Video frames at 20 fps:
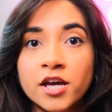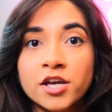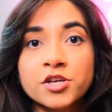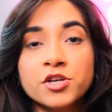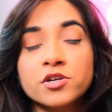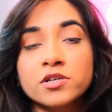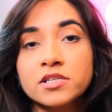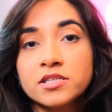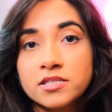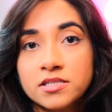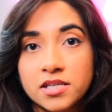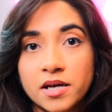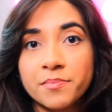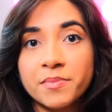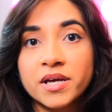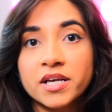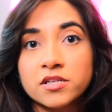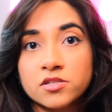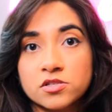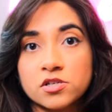your
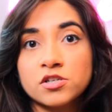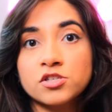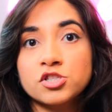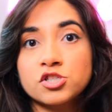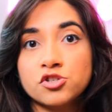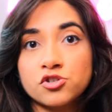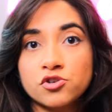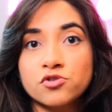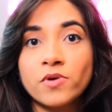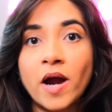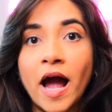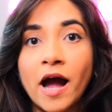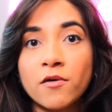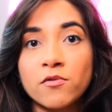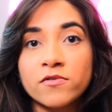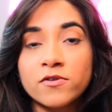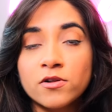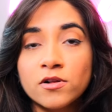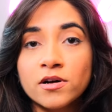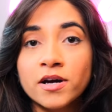stomach starts to
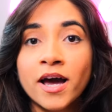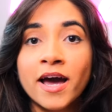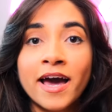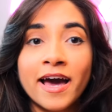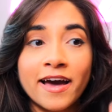growl